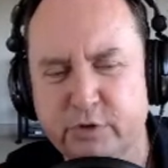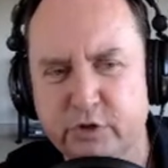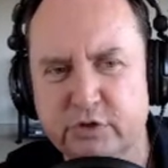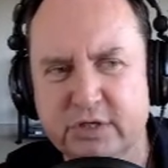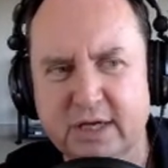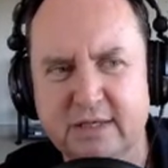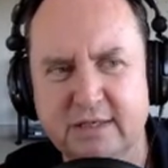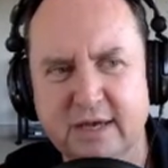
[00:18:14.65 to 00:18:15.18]
You
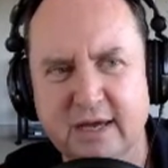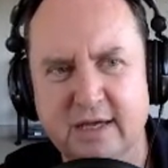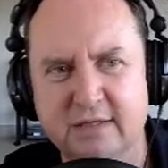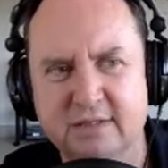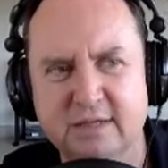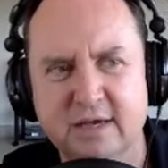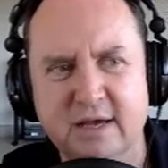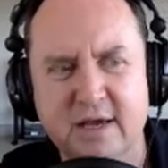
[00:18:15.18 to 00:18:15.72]
said
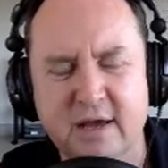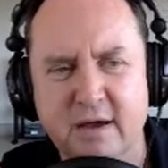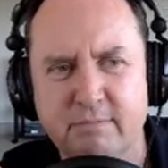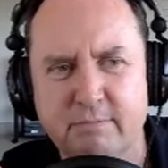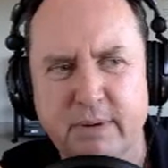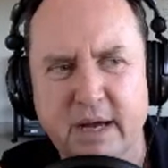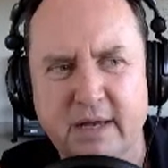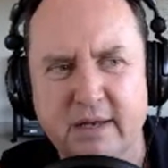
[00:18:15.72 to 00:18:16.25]
yes,
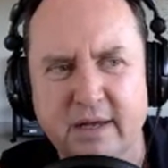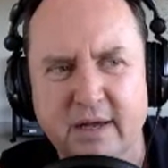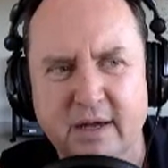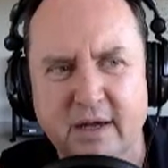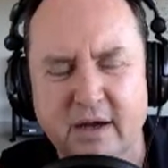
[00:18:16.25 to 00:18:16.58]
but